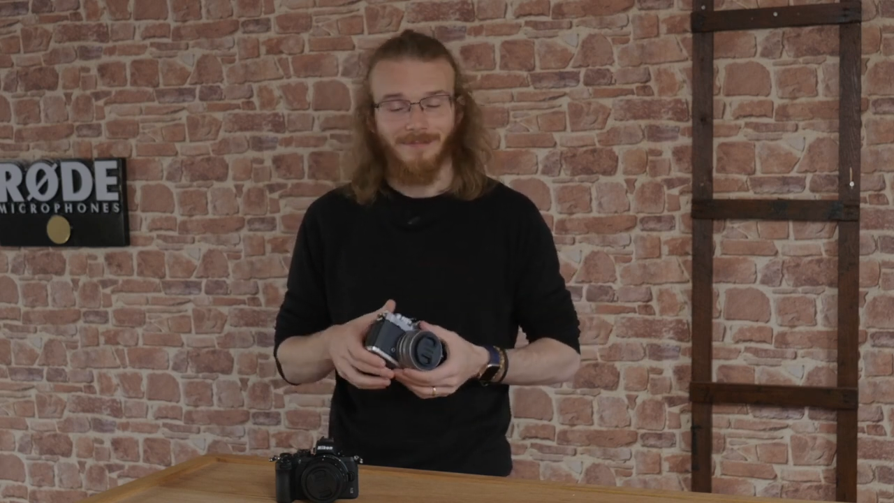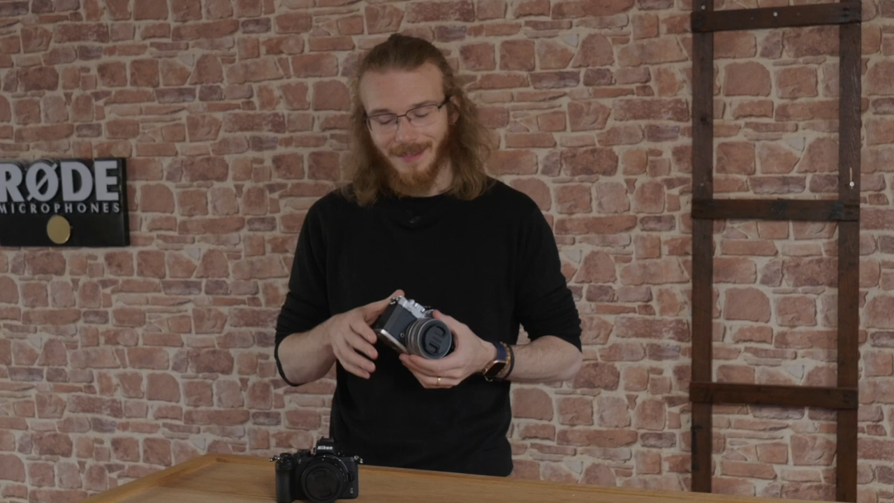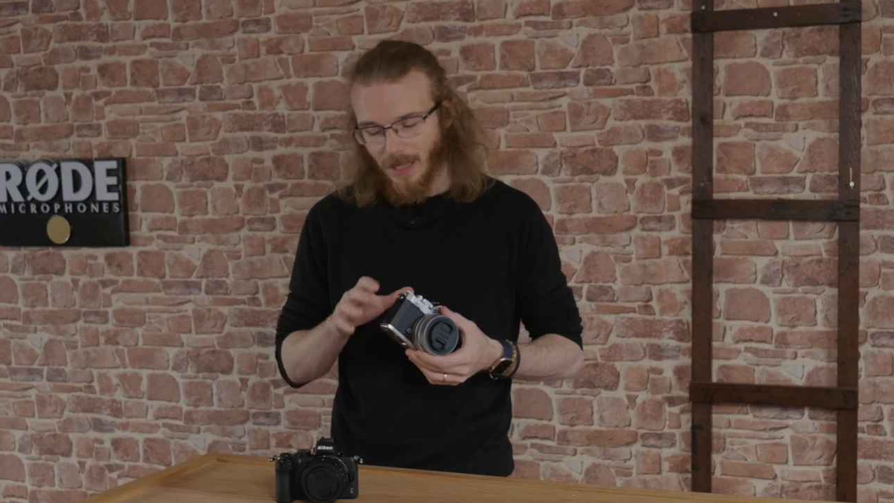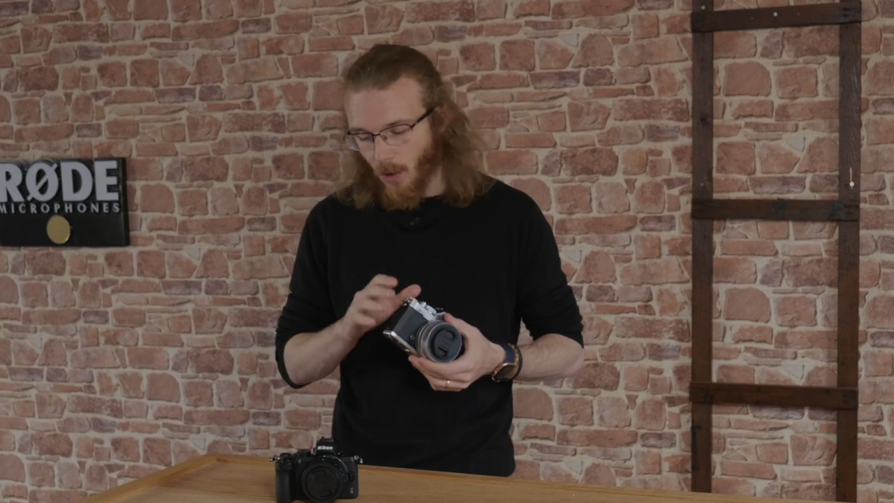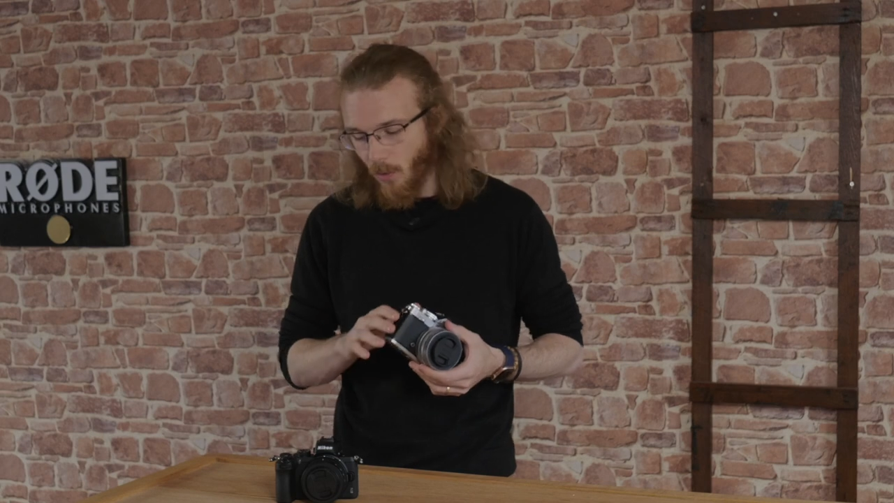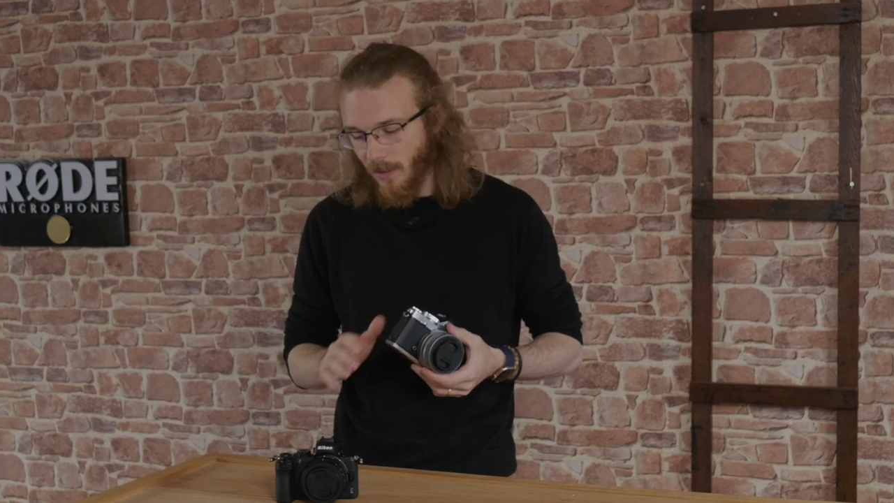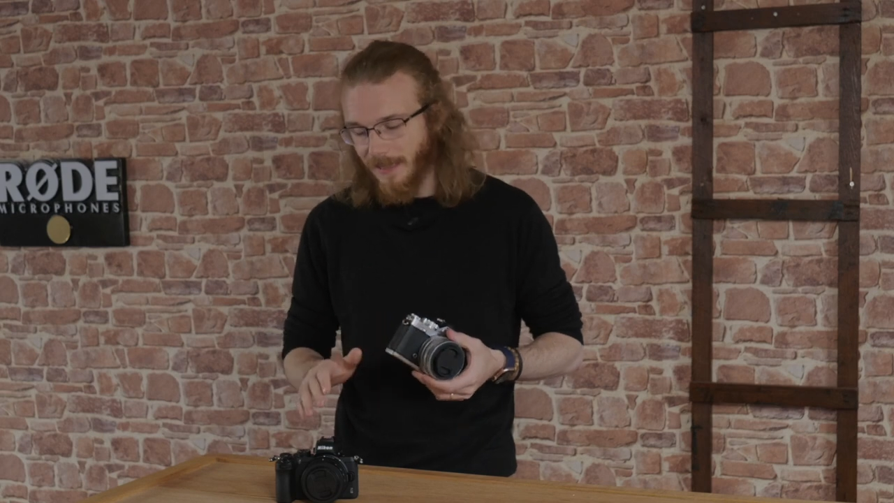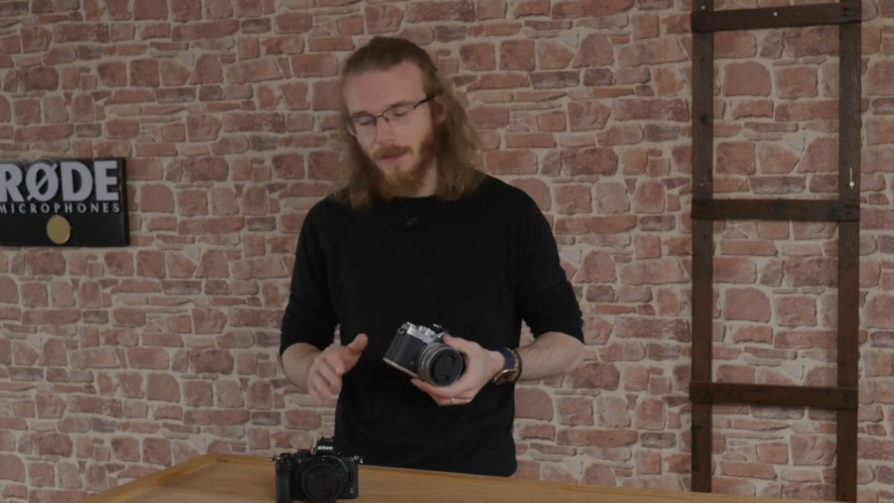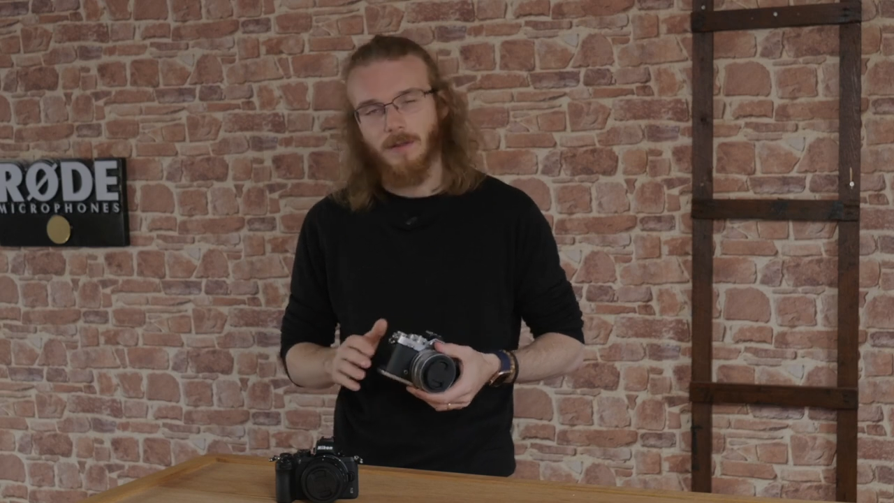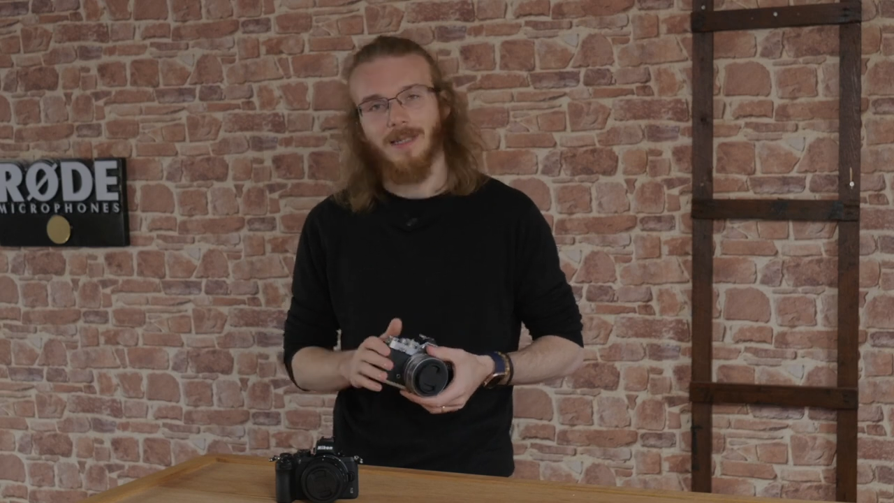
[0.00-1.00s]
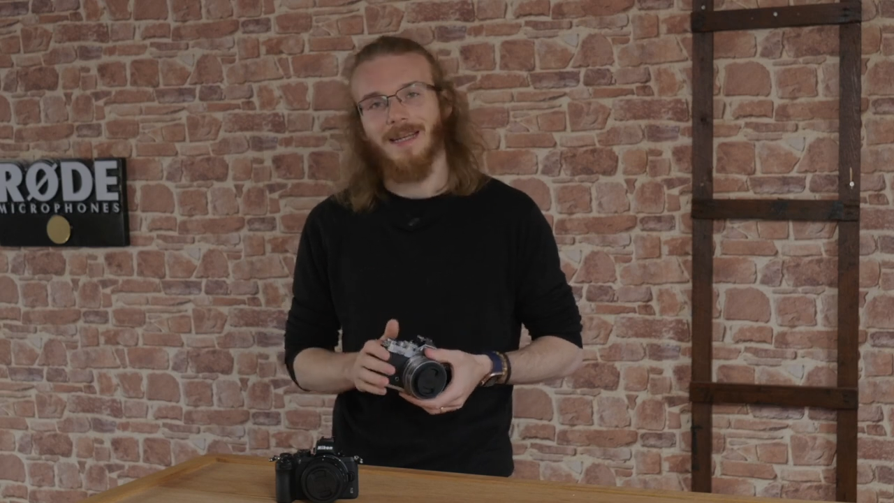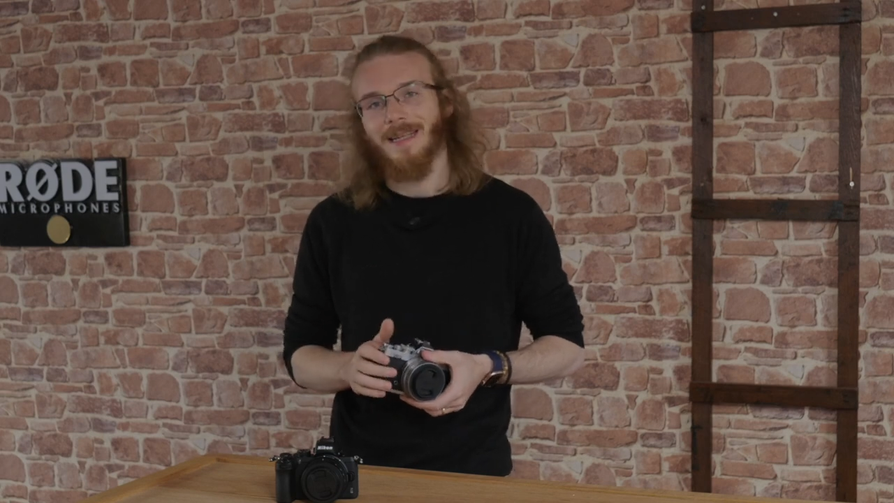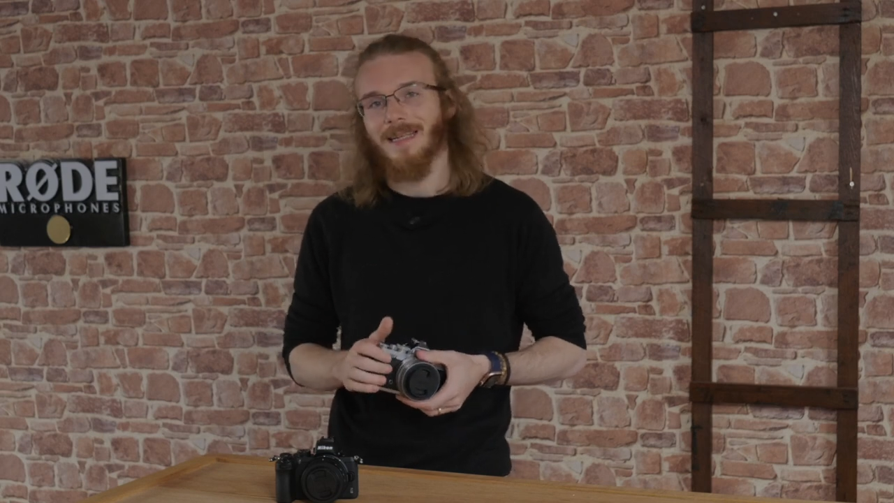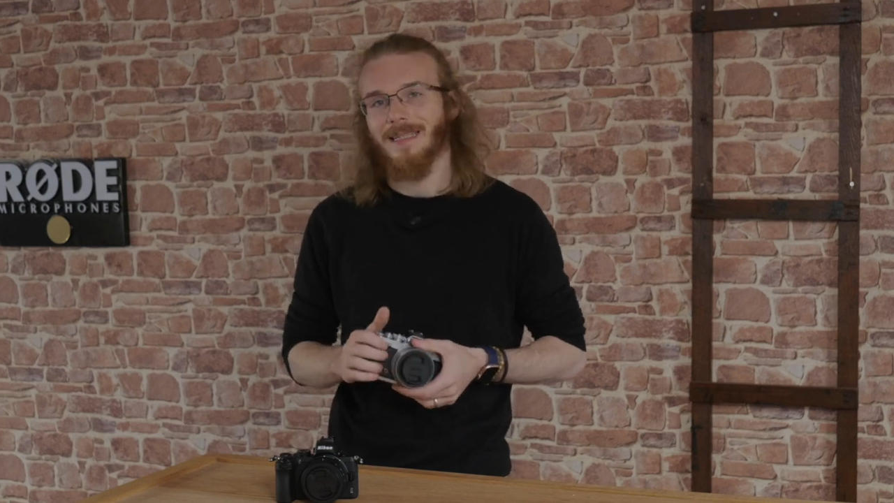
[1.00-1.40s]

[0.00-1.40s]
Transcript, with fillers: The only downside is